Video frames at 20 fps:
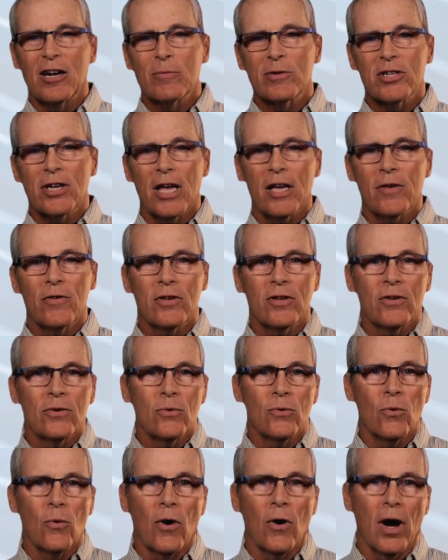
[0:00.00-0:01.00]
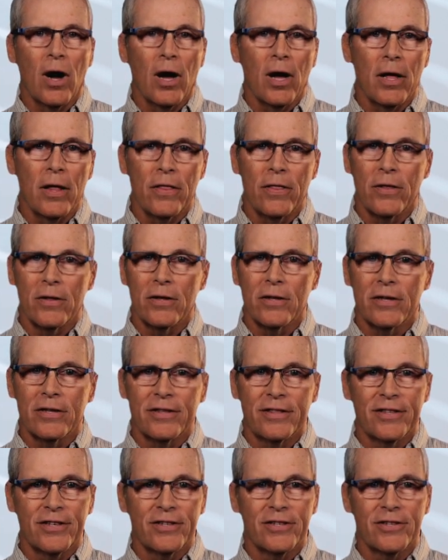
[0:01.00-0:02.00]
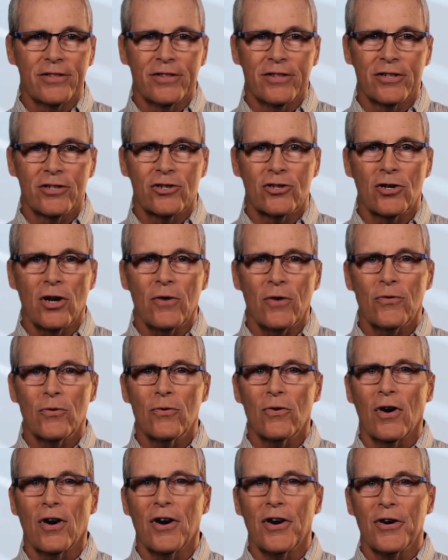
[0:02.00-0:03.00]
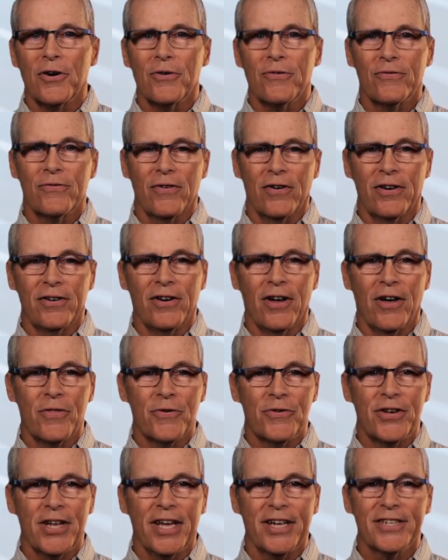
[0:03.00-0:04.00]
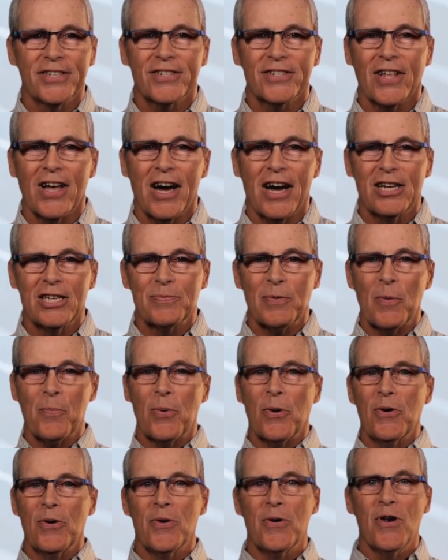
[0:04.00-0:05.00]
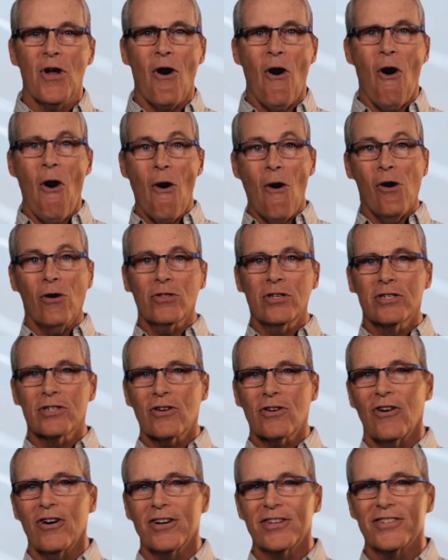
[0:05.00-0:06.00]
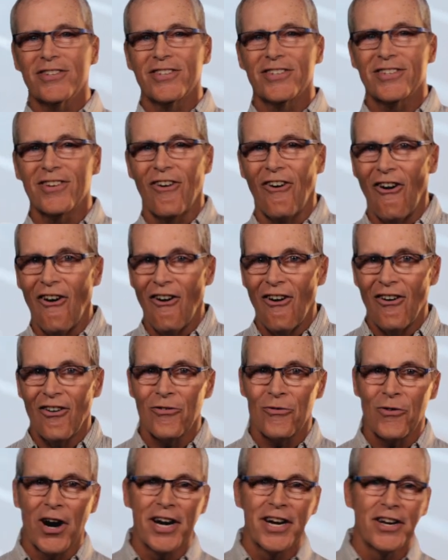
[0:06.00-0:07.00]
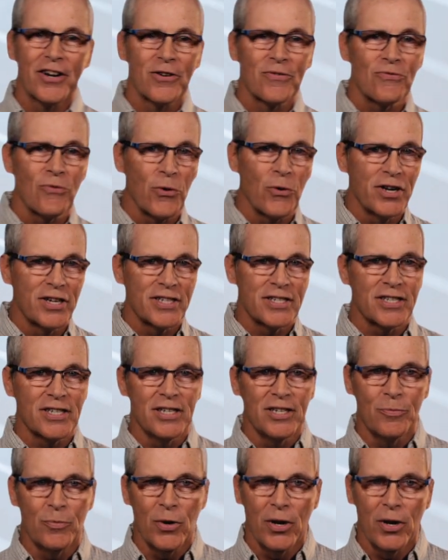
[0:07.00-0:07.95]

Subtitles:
I'm saving you the shuffle of another 10 slides by putting all these causes all right here for you to see.